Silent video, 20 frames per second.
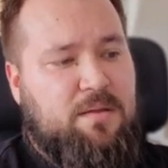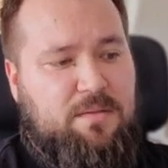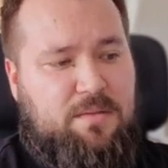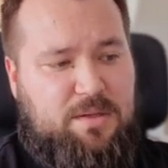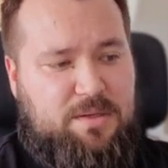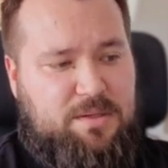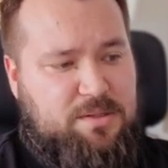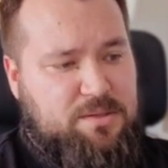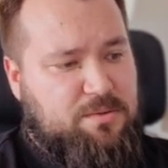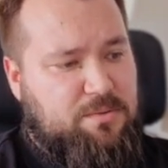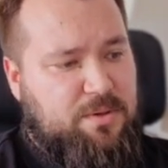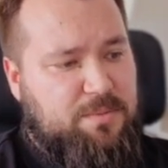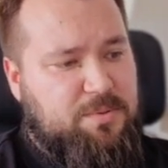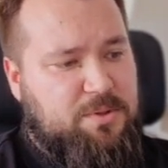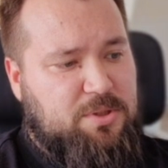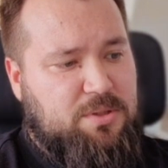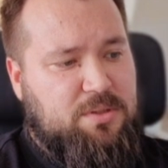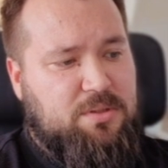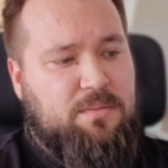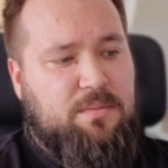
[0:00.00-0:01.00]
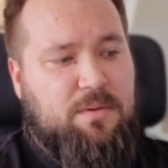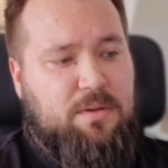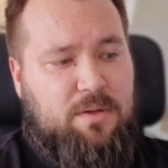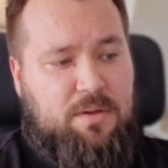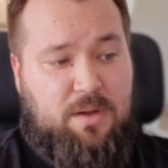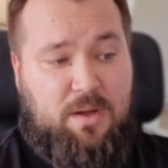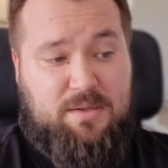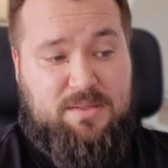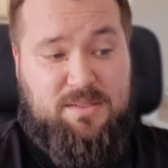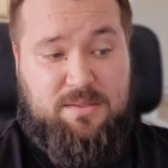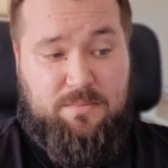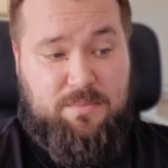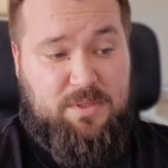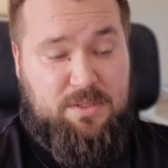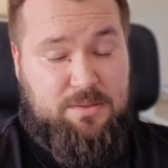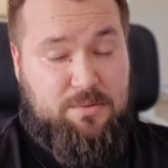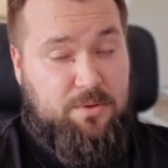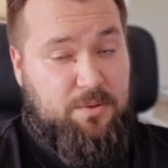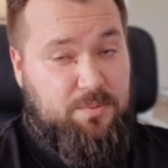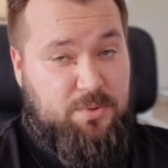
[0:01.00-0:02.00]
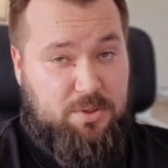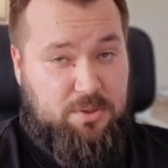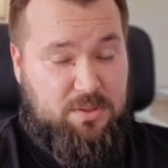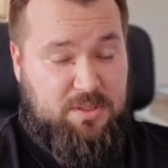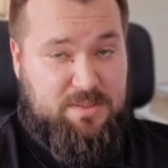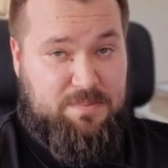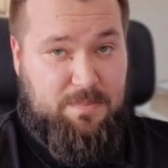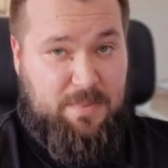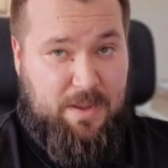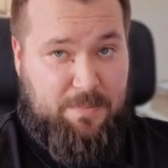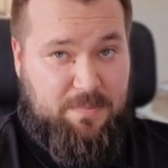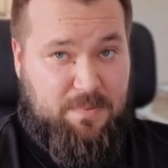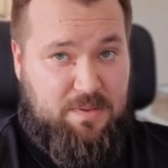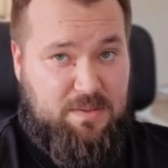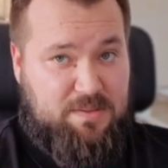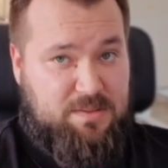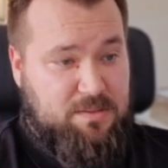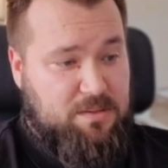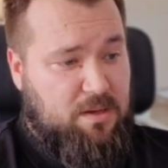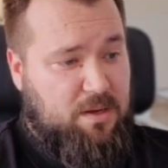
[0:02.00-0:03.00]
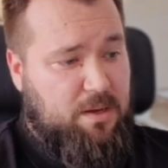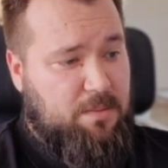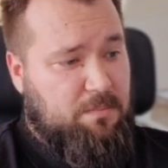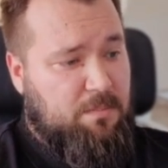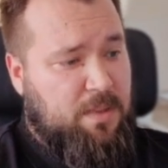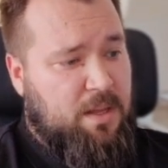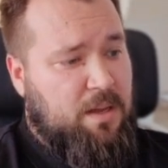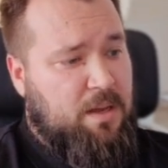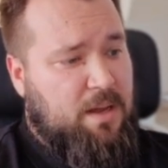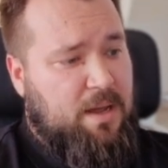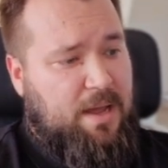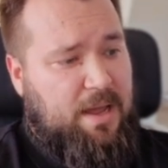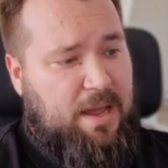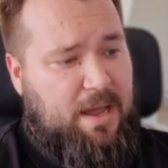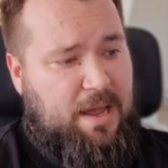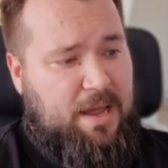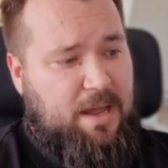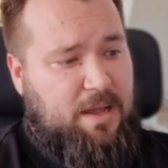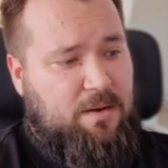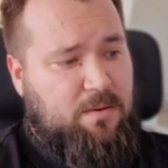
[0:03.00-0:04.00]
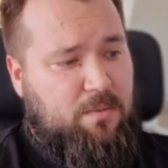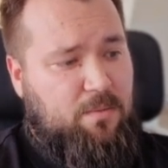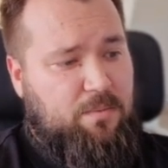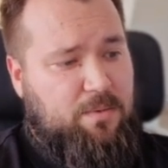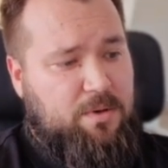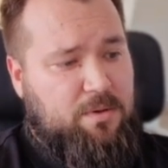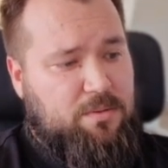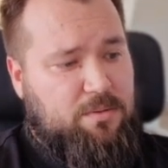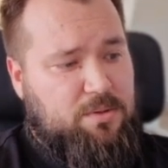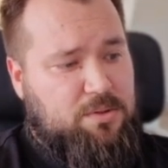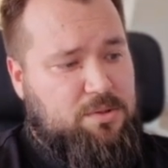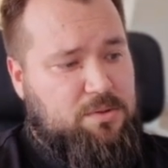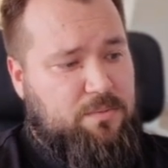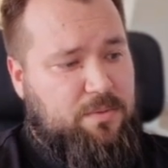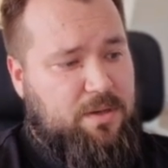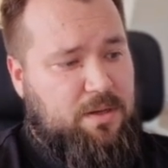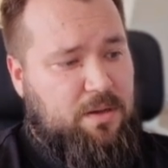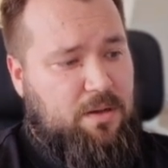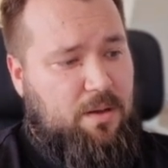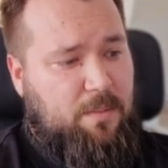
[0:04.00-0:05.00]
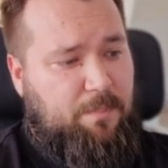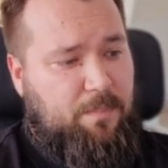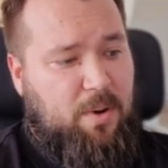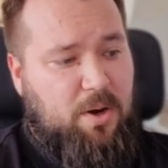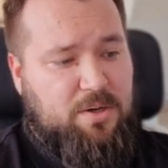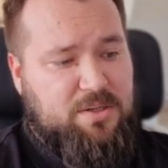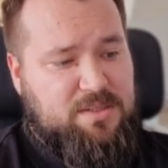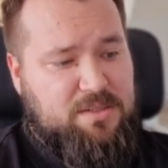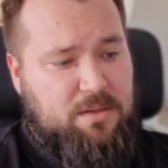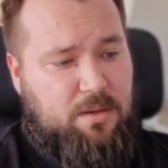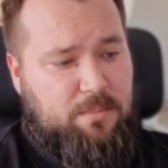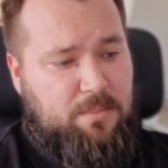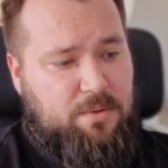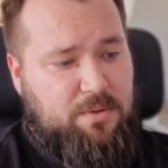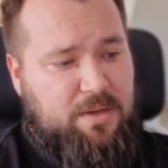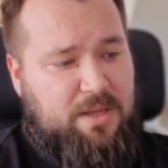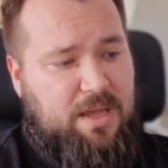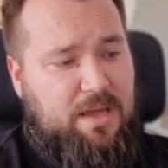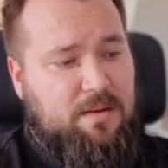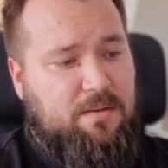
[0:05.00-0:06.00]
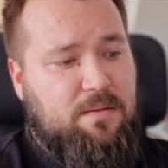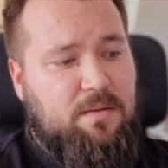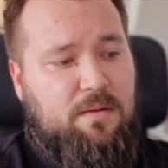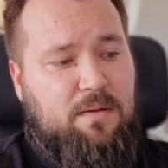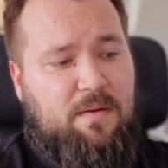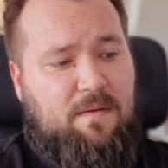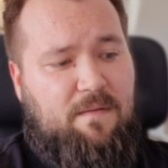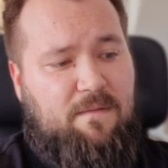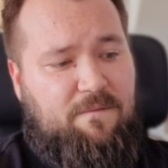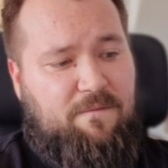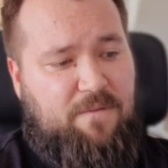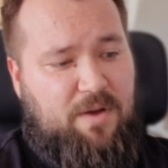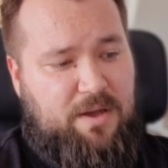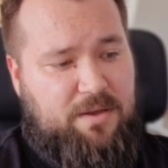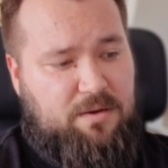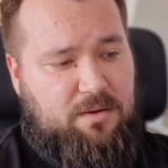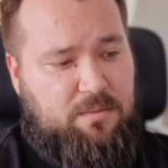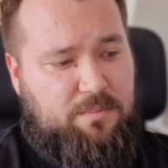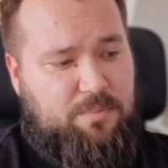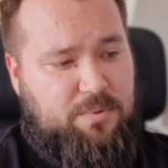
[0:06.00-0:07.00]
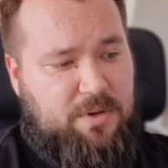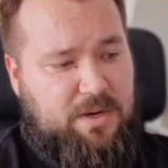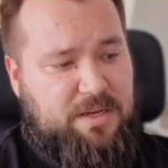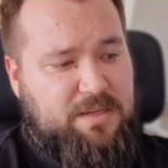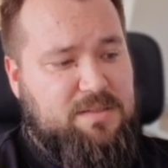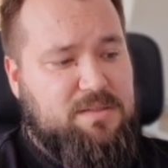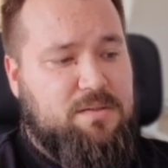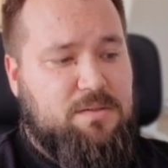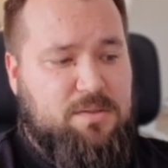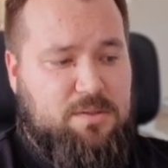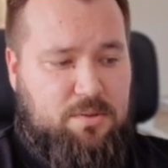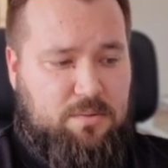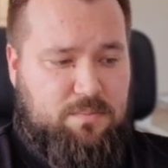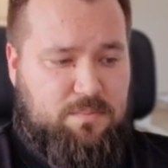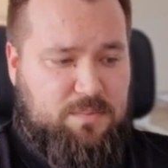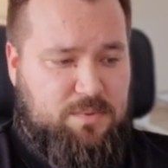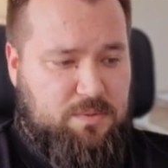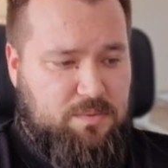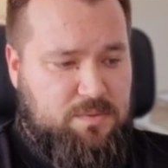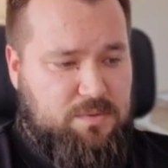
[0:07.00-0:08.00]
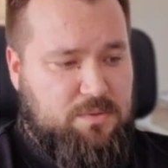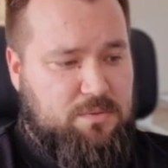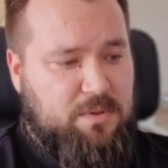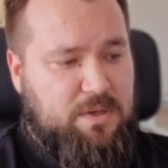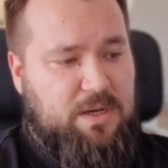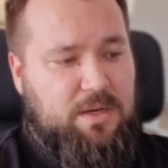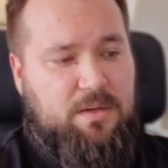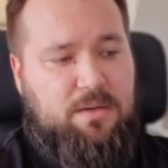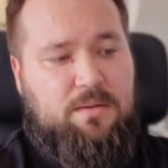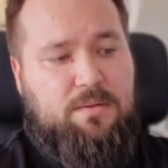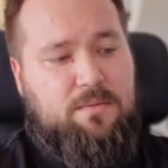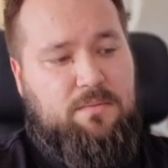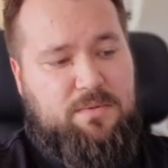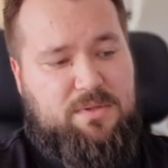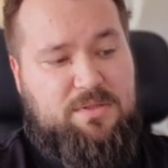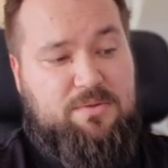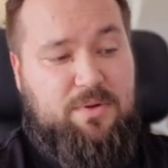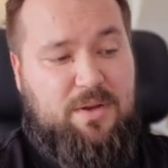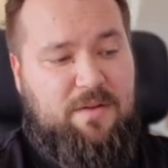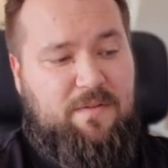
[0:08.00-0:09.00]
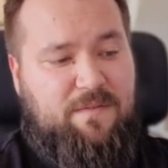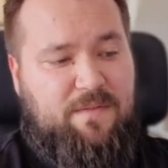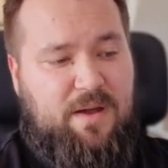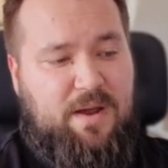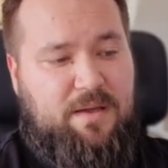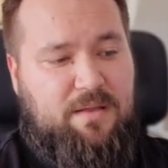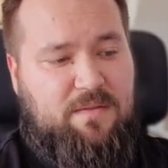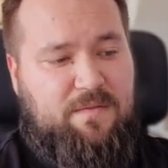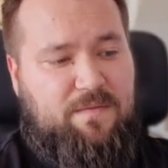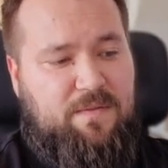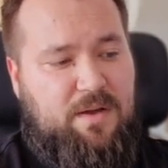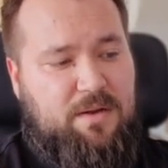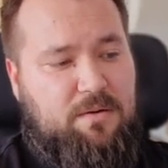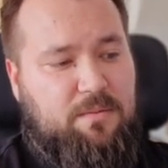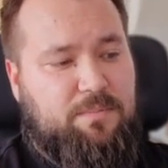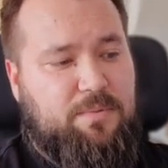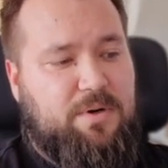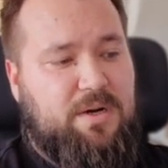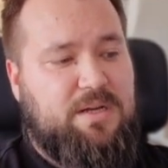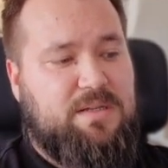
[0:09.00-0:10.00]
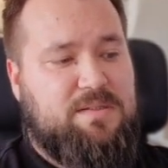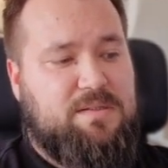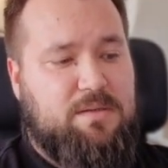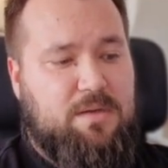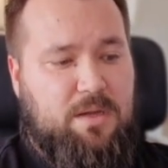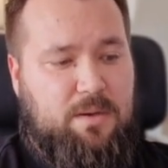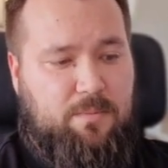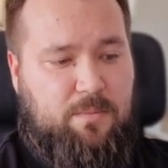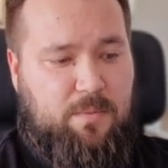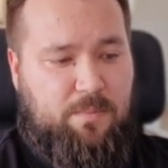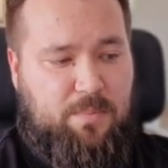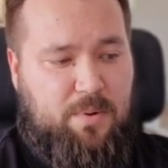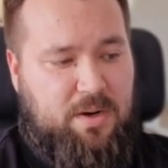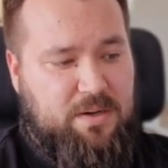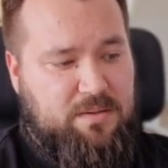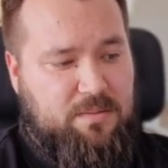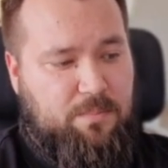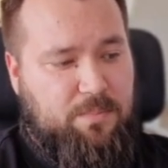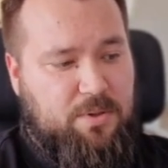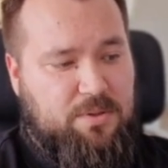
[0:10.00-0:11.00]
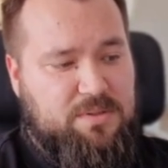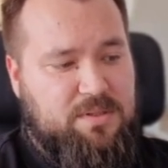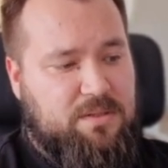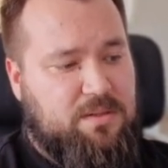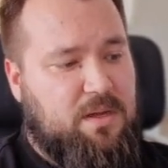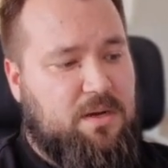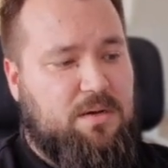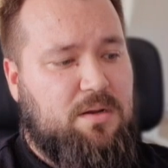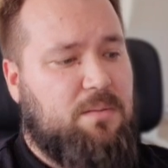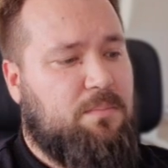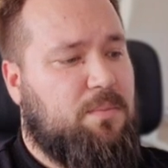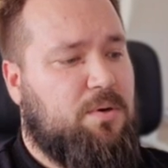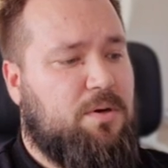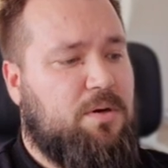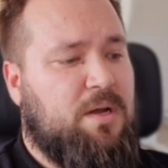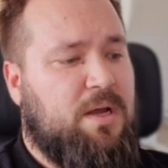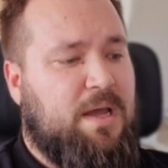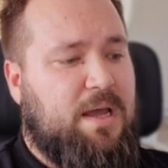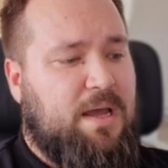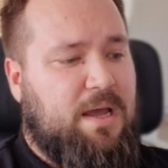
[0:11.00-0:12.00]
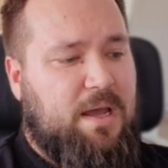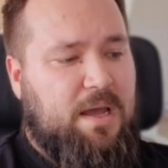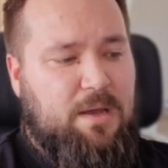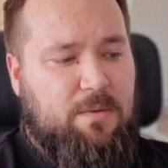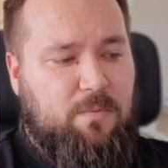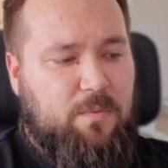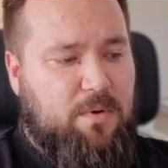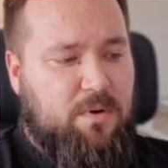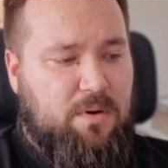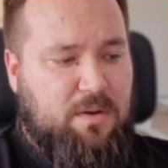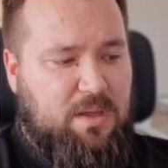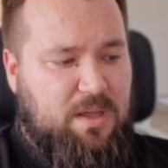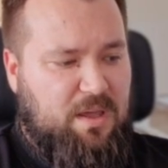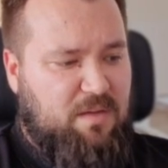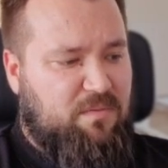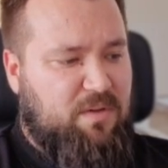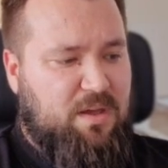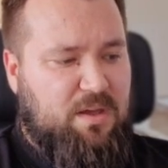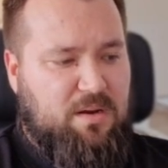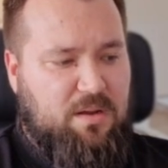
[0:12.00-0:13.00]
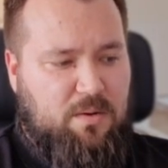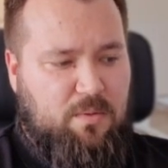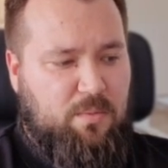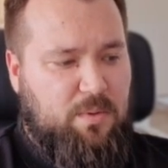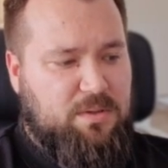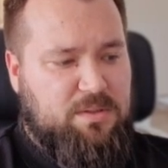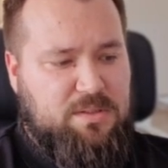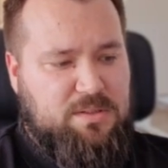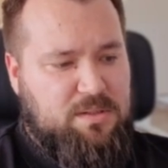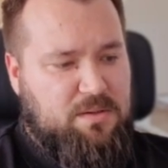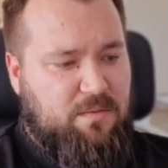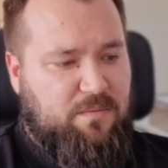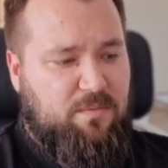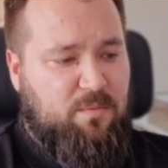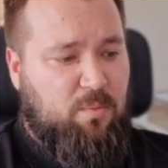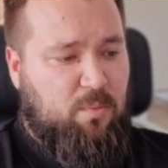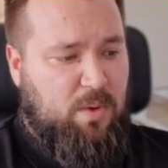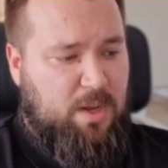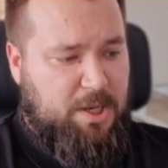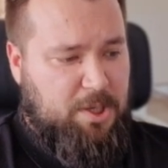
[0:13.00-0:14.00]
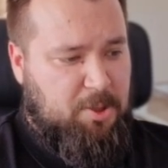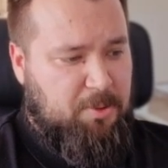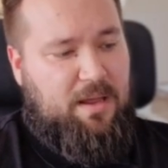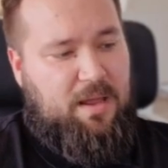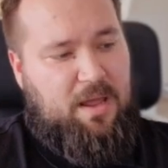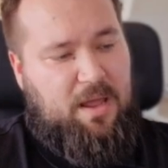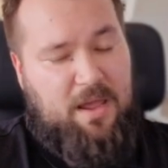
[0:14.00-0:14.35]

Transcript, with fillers: The description, custom description is mapped this time, and we're doing parse number again, final price, so to string, we're stringifying the final price, and we're par parsing that number, and we're giving it a quantity of one.